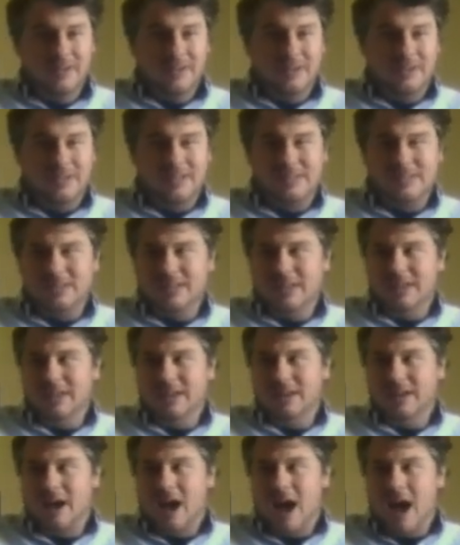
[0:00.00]
because
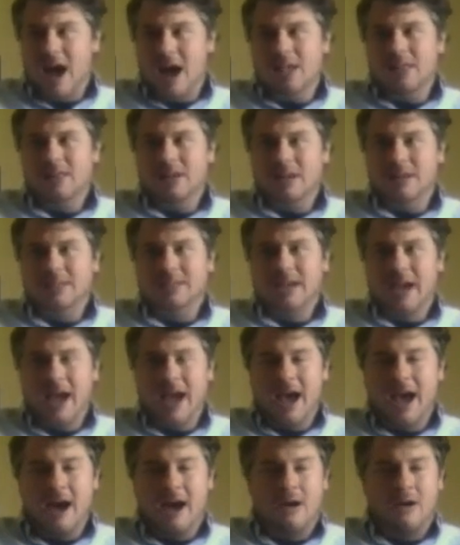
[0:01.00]
it highlights
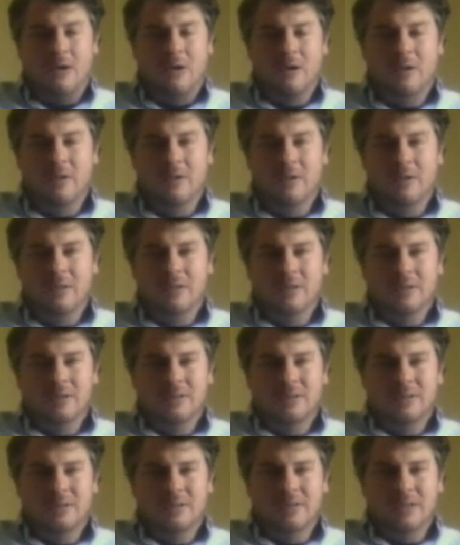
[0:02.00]
how
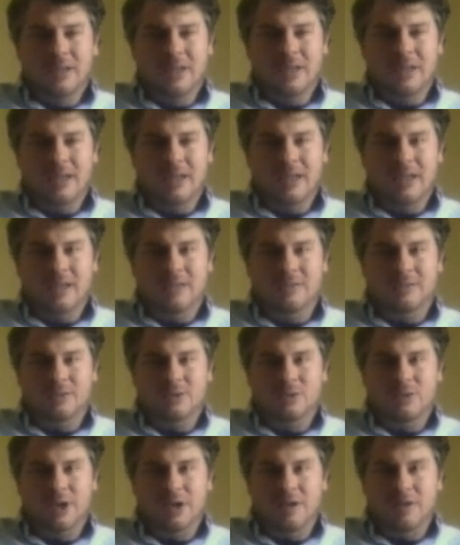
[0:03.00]
if
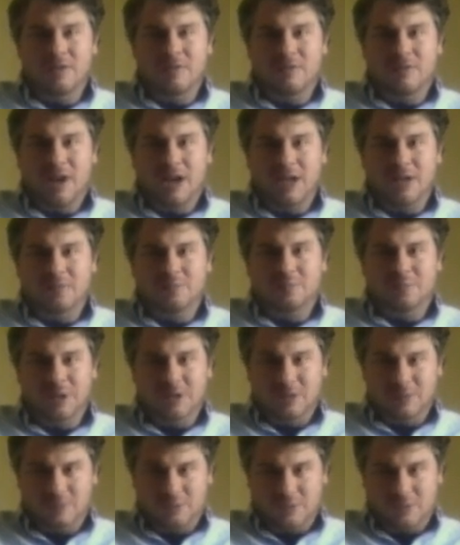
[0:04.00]
you invite
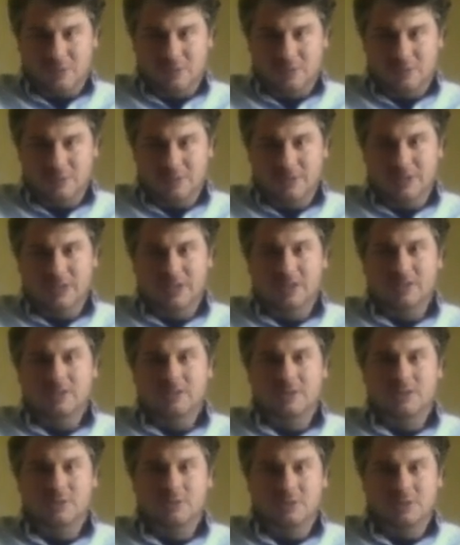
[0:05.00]
people
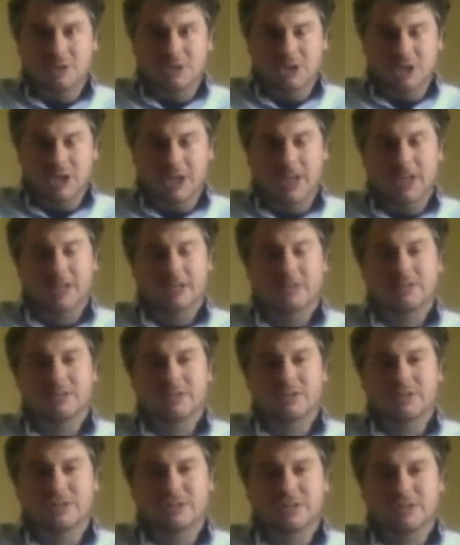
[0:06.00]
into the
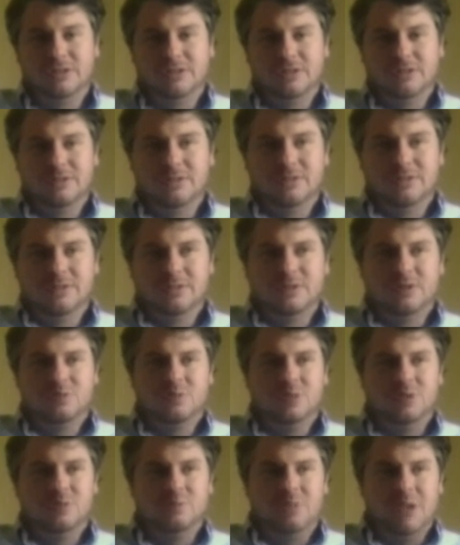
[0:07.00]
change to
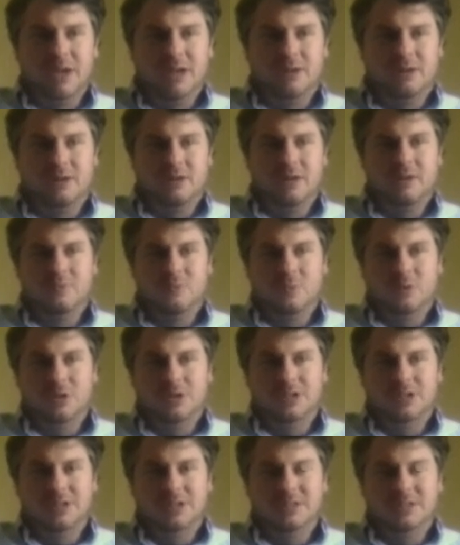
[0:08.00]
be better at what
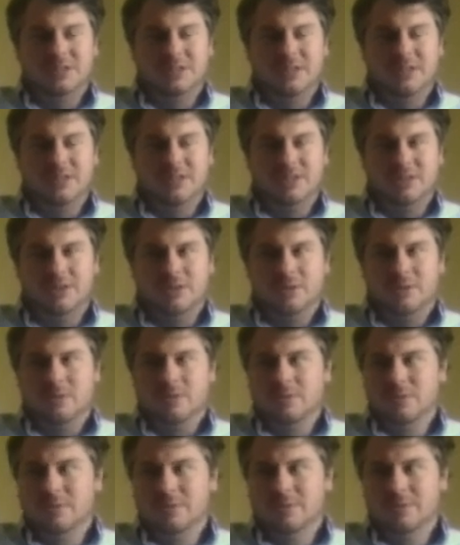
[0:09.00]
it is they do,
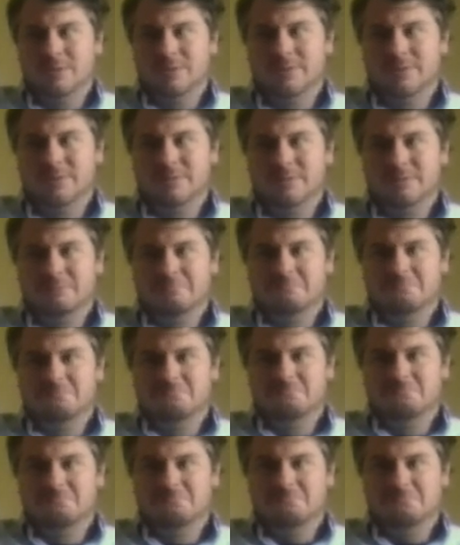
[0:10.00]

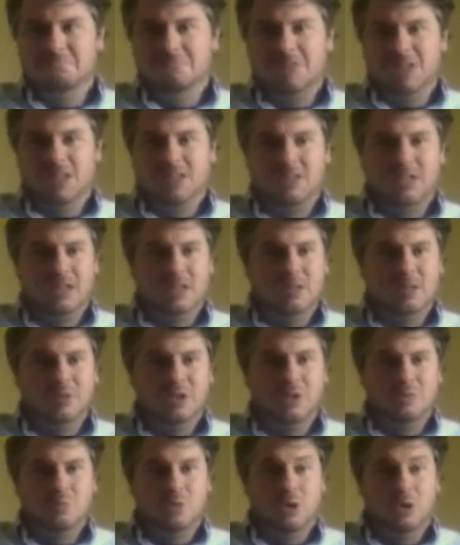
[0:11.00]
they tend to
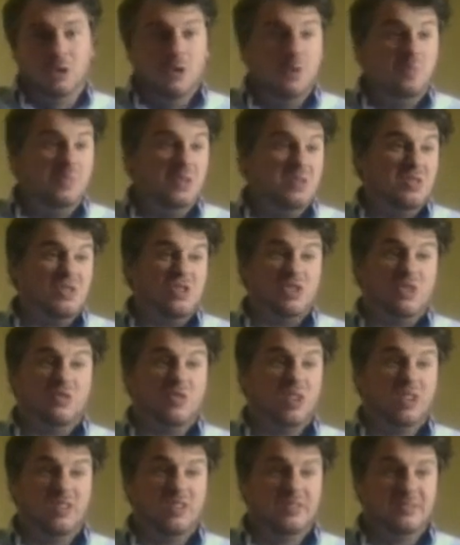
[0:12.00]
be more open to
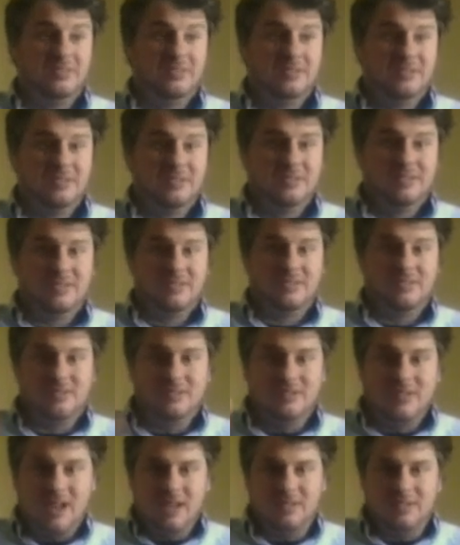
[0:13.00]
it because
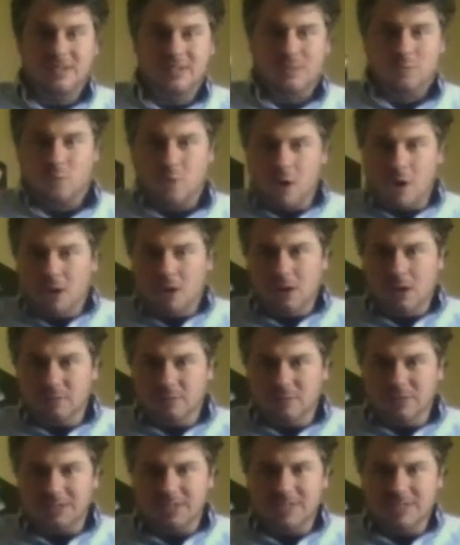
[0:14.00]
there's not this wall of
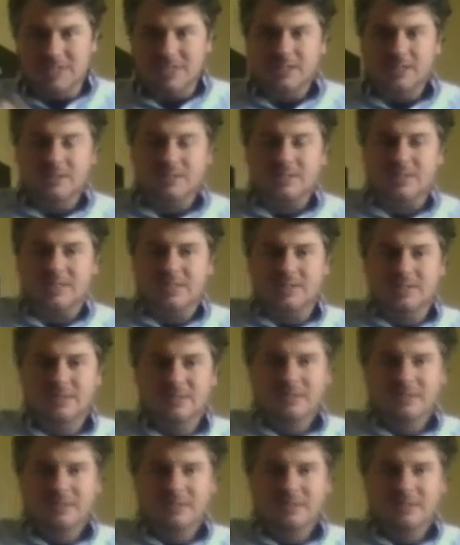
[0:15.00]
resistance.